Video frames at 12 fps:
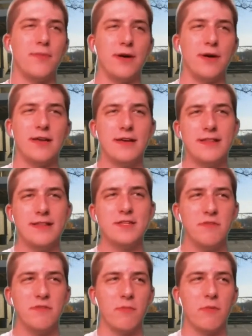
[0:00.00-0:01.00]
But that's
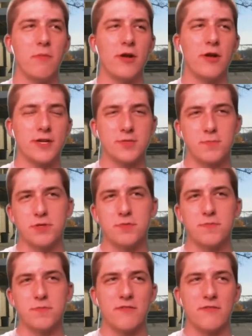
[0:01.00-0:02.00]
me from a marketing
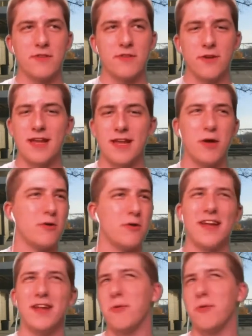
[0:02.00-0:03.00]
perspective. As far as name goes,
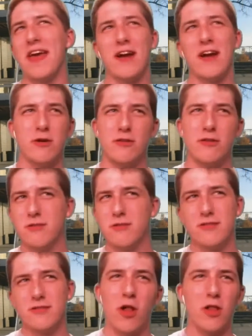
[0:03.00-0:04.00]
I don't care. They
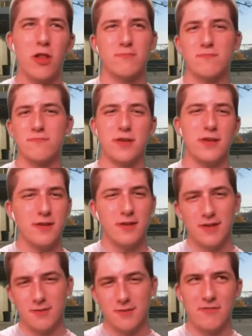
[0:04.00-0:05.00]
can call it. I mean,
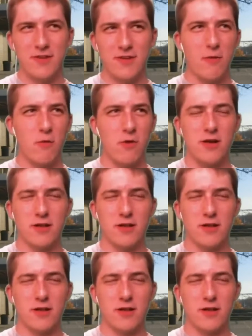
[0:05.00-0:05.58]
whatever they want.